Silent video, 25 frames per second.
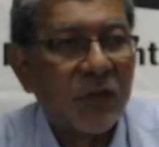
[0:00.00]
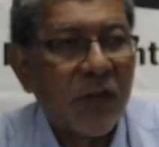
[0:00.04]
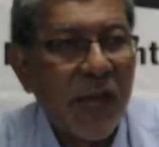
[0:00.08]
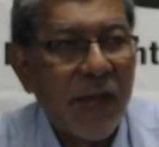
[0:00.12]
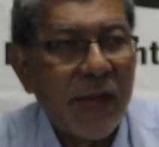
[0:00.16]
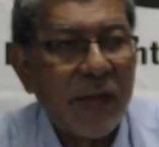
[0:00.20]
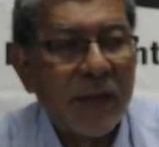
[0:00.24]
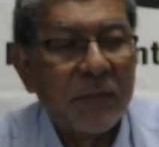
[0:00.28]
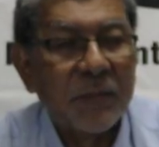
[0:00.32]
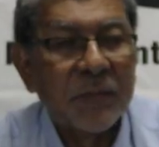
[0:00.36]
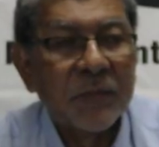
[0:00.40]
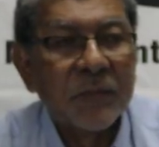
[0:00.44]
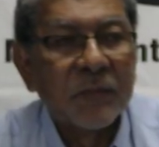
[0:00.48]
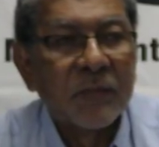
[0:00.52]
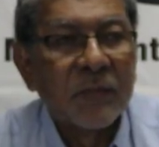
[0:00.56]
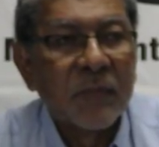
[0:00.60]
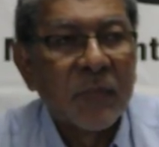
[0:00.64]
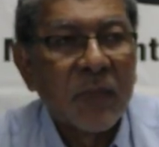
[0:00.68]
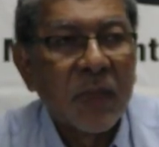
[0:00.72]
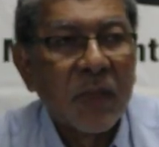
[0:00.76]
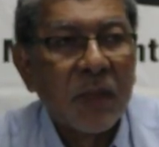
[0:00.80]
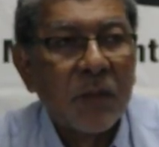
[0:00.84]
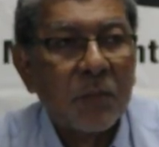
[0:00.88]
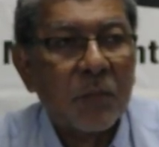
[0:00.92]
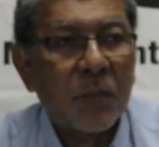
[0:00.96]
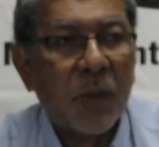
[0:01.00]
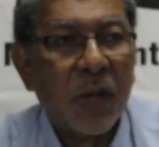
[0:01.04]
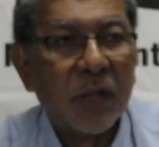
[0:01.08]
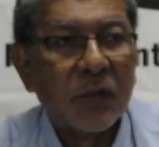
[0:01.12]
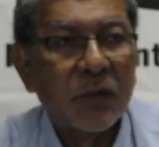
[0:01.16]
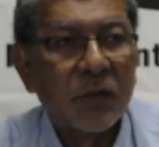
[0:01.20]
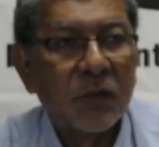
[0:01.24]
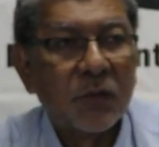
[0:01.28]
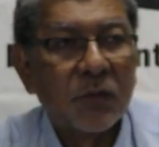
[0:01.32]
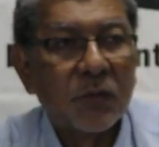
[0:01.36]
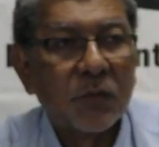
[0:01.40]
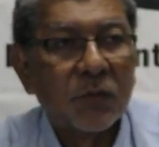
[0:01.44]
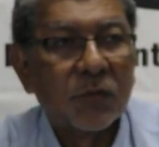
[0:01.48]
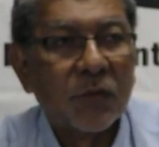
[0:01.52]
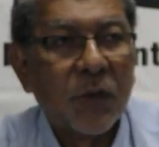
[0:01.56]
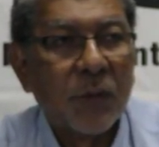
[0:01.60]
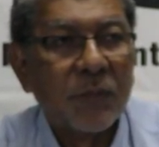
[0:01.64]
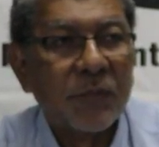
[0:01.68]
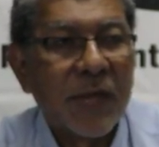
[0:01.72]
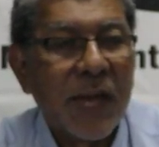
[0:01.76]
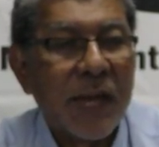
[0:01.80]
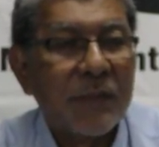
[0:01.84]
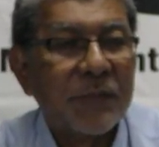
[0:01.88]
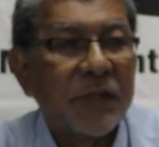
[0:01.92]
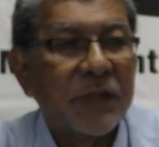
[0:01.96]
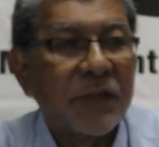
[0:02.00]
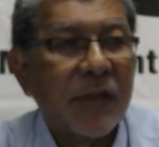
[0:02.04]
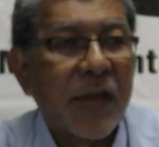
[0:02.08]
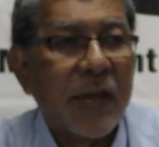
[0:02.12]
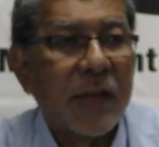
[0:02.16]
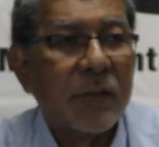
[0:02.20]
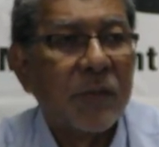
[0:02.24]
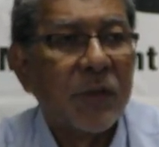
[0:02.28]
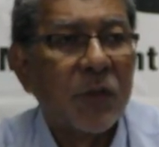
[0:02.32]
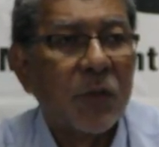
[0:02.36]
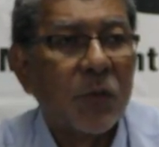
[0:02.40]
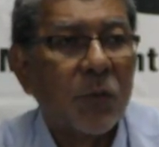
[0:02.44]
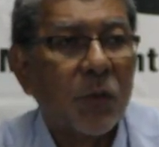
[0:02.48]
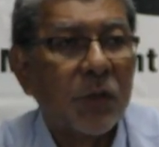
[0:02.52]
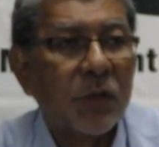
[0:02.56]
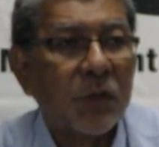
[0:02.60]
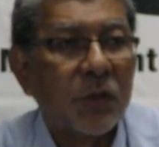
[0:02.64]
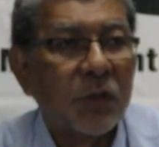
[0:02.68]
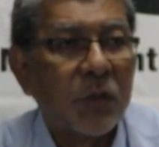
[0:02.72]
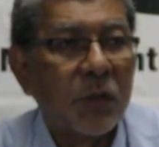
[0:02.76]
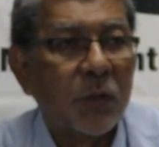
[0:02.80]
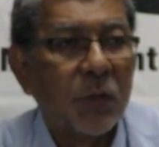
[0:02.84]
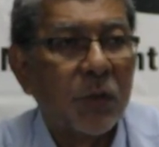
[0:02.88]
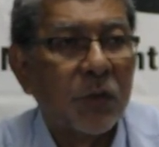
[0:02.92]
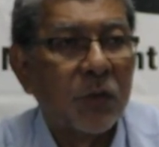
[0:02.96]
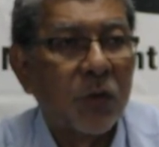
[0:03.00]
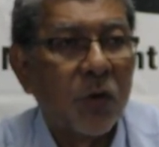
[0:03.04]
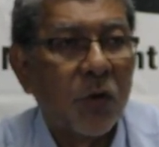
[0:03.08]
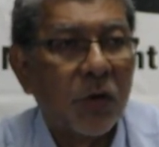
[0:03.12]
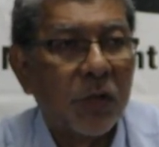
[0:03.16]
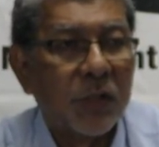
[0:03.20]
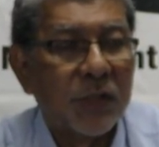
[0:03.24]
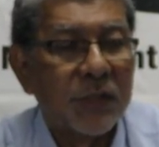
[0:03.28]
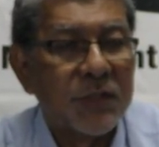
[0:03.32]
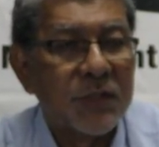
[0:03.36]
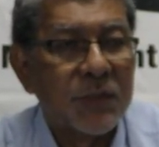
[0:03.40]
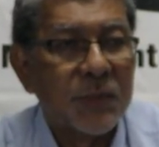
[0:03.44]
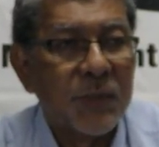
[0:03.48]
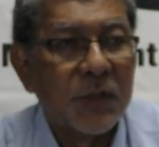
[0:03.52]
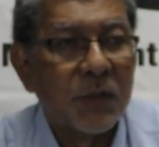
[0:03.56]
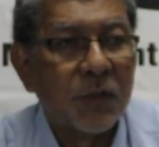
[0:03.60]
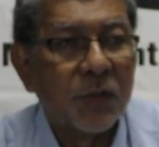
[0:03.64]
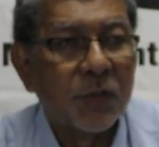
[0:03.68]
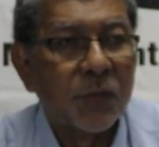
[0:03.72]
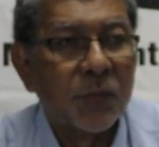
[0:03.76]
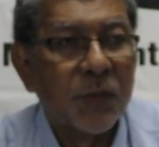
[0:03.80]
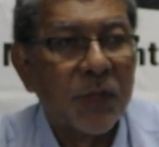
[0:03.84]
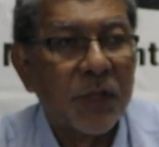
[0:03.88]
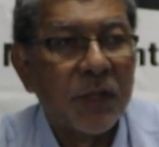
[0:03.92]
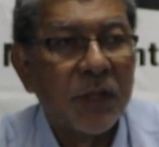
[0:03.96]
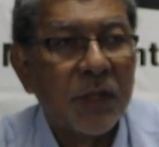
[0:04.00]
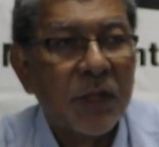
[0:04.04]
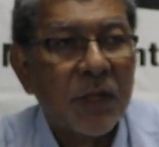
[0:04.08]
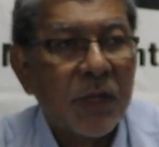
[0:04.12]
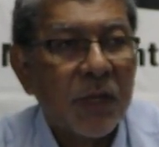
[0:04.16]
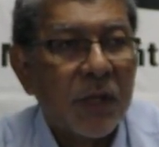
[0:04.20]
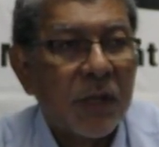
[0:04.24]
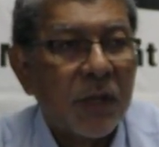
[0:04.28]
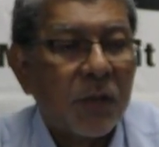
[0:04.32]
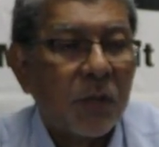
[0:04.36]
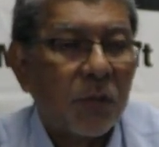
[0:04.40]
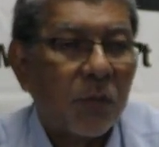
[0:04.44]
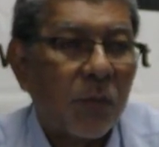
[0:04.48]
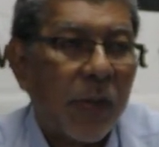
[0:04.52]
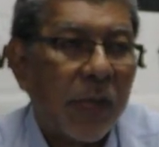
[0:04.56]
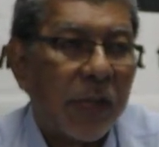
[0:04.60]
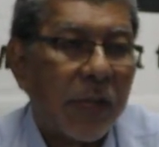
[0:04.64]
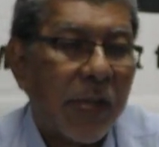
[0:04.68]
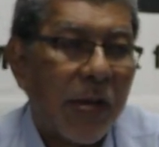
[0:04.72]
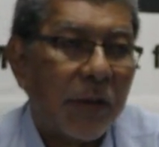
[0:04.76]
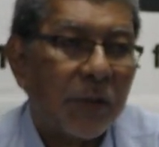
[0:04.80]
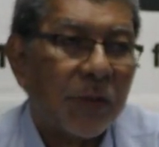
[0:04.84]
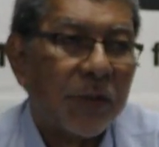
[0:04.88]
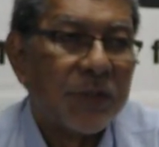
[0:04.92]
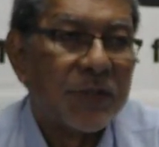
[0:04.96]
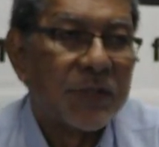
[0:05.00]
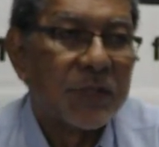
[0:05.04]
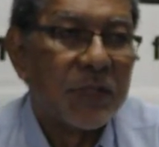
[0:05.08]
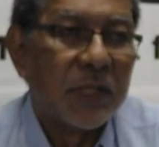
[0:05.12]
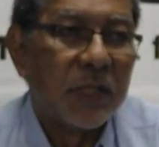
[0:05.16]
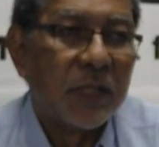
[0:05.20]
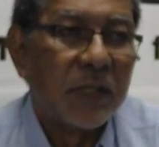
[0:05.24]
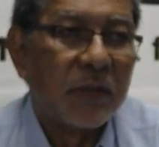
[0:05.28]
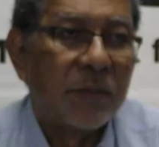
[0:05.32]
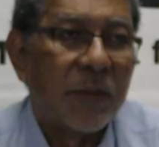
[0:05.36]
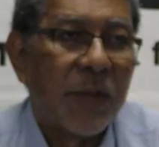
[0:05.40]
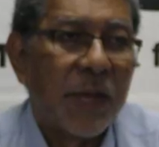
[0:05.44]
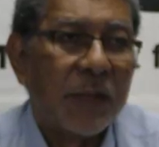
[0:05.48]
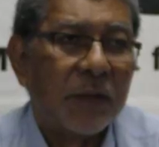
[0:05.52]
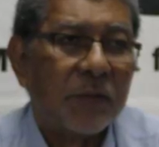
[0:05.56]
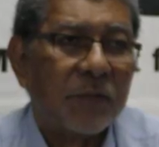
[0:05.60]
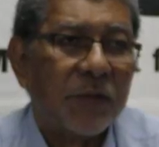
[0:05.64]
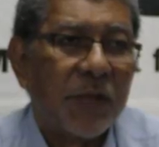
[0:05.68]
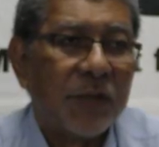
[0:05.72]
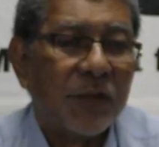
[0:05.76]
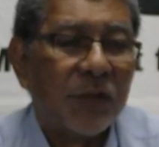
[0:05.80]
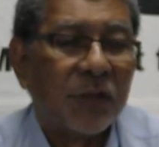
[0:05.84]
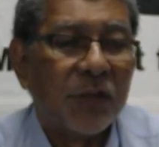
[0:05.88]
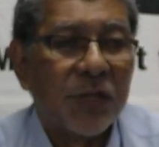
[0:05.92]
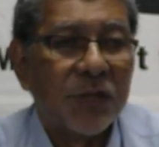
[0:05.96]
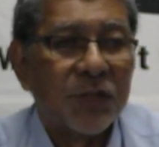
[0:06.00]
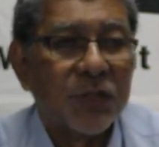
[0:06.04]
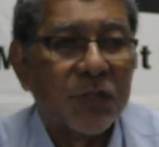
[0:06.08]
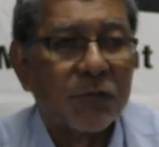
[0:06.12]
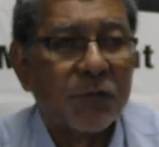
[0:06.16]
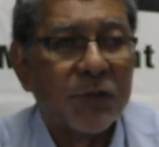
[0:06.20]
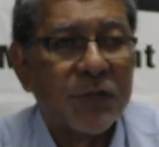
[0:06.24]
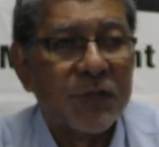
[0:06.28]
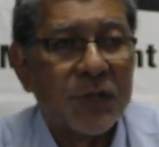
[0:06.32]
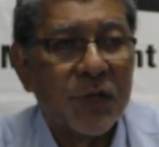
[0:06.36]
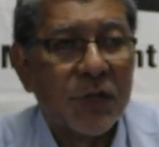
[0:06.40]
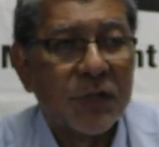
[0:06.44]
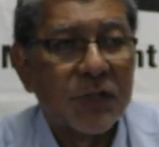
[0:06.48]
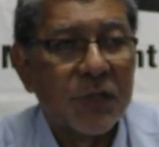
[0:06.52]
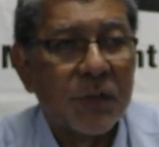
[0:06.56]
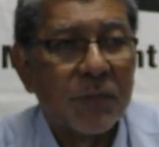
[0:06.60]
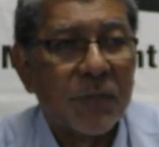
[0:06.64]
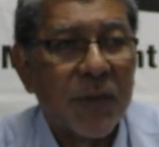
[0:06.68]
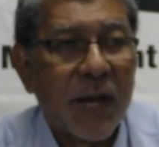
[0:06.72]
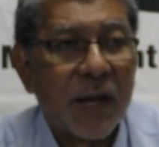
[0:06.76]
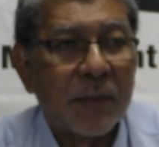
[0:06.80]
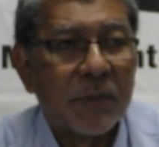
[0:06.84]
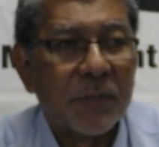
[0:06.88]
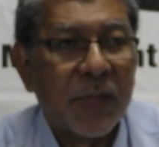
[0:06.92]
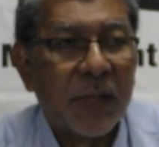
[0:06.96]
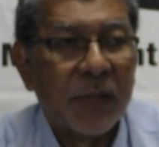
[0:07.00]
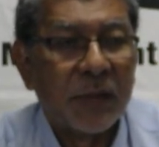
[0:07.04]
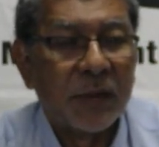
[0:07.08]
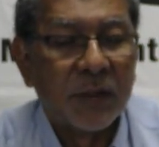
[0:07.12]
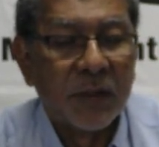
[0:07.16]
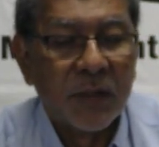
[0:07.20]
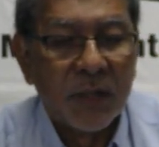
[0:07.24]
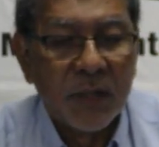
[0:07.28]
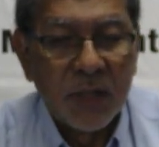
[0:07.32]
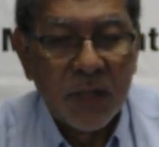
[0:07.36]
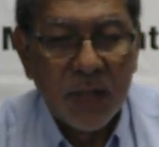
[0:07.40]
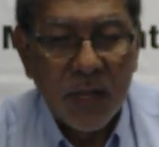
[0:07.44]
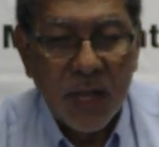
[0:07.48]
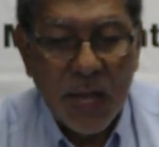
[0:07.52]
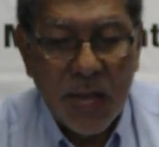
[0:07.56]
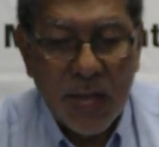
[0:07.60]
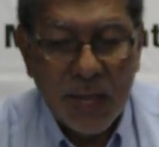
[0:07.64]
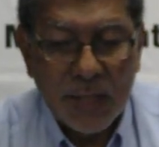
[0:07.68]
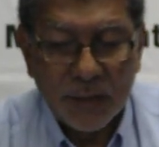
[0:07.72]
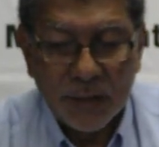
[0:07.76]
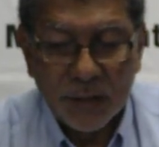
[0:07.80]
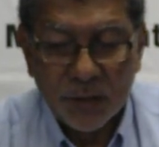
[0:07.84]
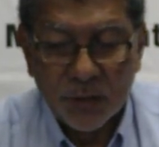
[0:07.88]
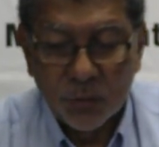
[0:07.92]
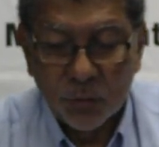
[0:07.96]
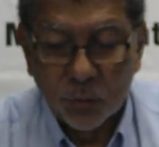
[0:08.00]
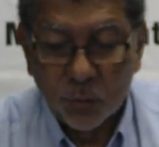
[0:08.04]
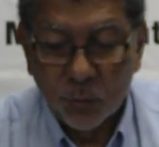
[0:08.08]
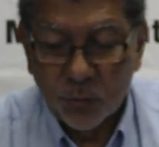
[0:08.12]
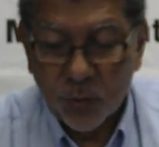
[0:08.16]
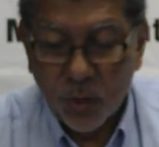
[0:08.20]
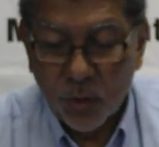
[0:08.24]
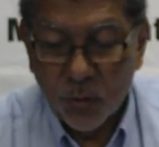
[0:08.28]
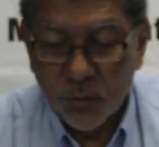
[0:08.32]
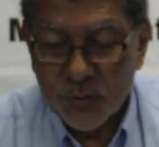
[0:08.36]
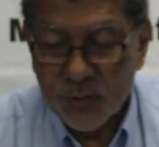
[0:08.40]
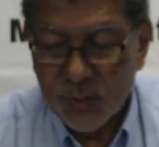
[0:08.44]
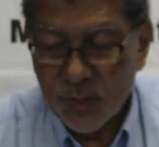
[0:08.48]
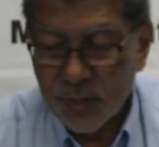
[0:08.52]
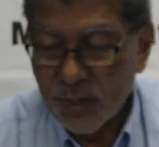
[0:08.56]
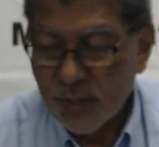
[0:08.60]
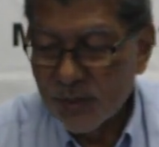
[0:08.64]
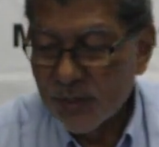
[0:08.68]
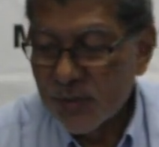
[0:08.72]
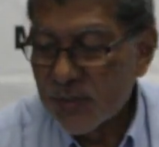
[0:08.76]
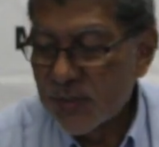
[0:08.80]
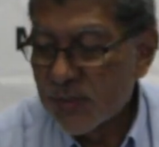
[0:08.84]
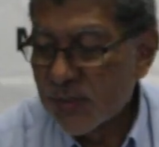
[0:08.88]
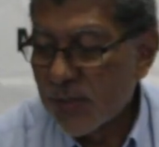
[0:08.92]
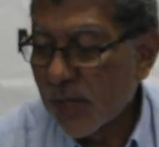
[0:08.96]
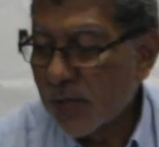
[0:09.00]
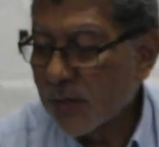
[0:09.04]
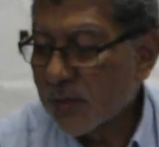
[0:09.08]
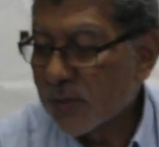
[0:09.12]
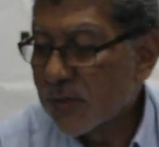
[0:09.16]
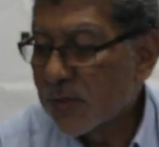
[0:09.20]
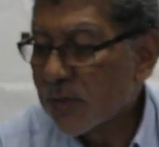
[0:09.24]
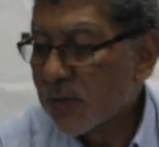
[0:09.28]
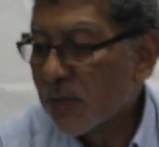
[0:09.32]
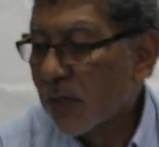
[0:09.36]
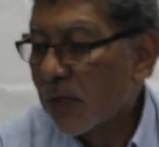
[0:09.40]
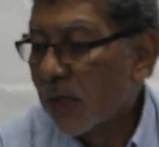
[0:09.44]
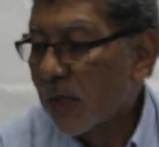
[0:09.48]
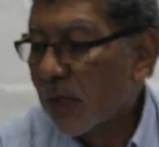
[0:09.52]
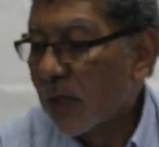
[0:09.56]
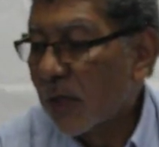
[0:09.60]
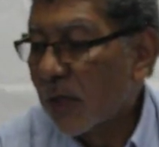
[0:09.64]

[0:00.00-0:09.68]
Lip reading: time, but from time to time he would call and speak with me when I was the head of the Education Research Department. And in 2006,